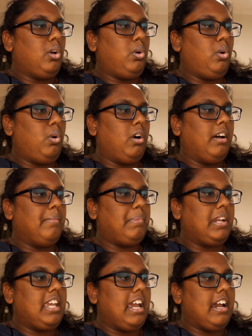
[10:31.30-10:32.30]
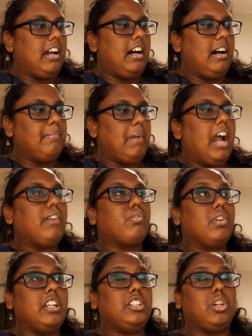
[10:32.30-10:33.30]
Whew! But yeah, I
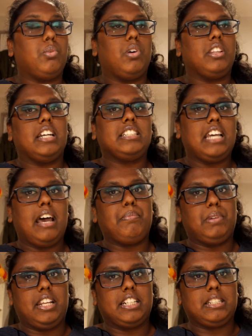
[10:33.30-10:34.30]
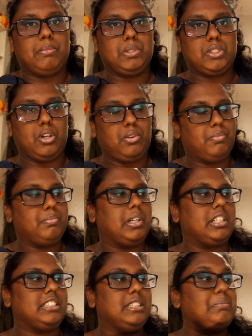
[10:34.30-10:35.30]
really don't want that to happen next episode.
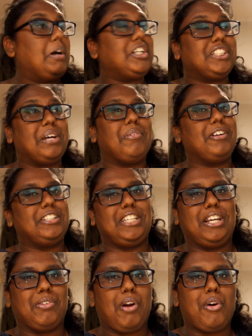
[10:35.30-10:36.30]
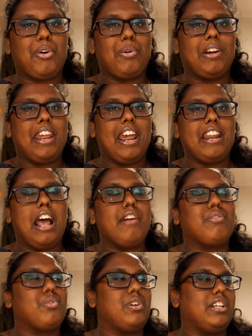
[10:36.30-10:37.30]
Because as much as I want to see Grogu again, I
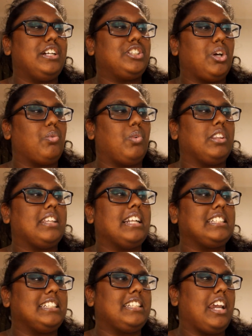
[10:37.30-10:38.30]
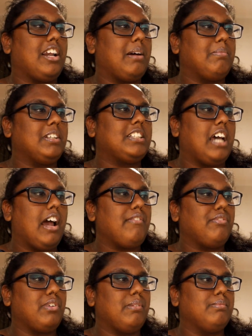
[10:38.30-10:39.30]
really don't want that to take up the
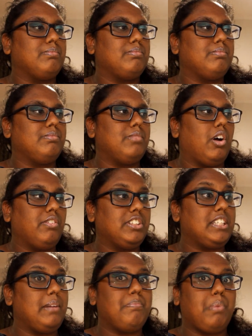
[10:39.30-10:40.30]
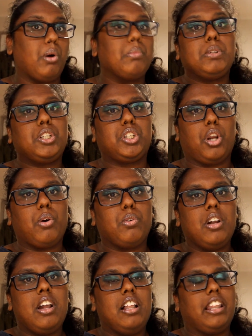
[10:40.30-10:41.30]
time from, obviously, Boba's show.
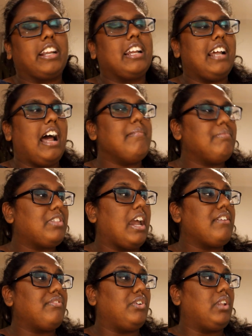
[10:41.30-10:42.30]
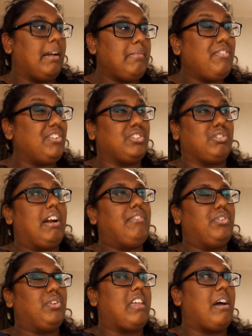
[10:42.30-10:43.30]
Like, I'm thankful, I'm even
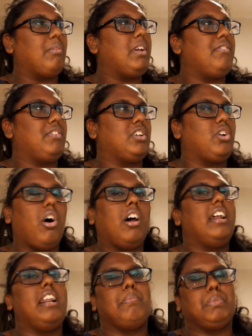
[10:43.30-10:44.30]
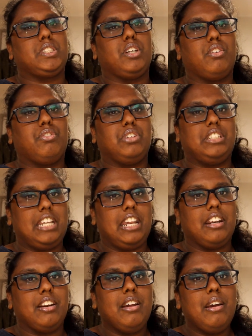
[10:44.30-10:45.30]
grateful that we even got an episode for
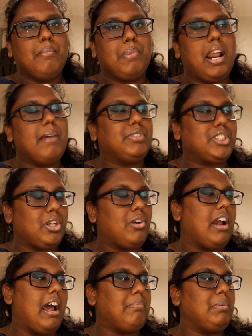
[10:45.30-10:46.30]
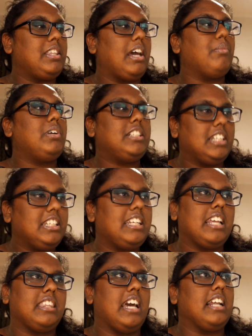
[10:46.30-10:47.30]
Din. But I'm so happy that we did
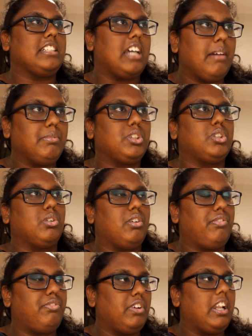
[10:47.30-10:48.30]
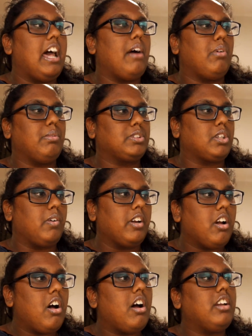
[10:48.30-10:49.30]
get that time to sort of fill out what was
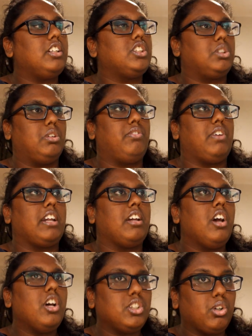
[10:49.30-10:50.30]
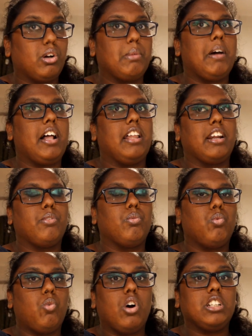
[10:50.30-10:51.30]
going on and sort of, like, talk about, like,
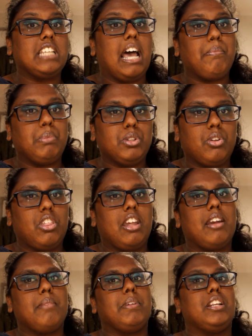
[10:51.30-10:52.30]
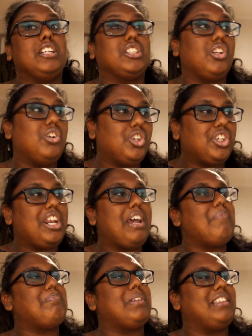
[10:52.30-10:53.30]
what's happened with him and his new
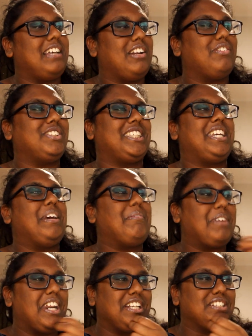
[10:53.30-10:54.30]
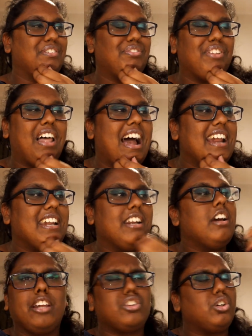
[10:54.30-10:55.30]
ship and then, obviously, him getting to fly it.
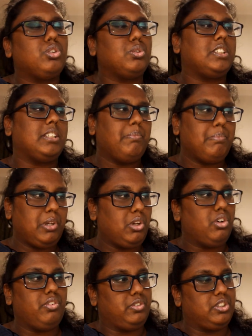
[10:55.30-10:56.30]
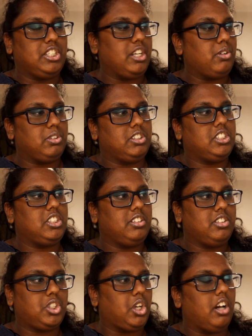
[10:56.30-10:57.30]
Those were some beautiful sequence
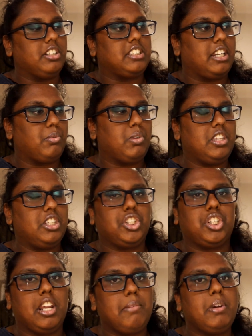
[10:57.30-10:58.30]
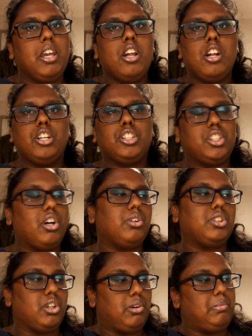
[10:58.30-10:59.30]
shots, like, with his ship.
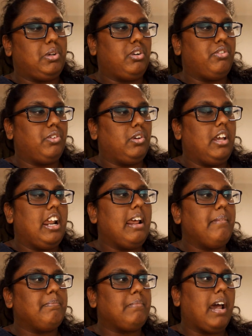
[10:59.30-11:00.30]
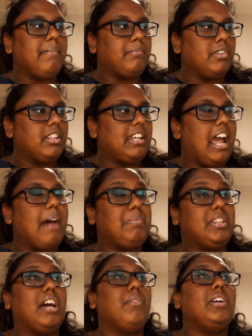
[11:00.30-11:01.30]
So beautiful. And I'm really
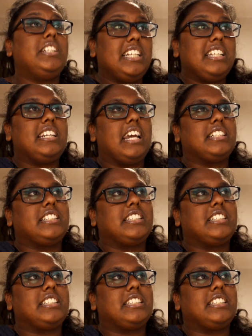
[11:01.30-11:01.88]
happy that we did get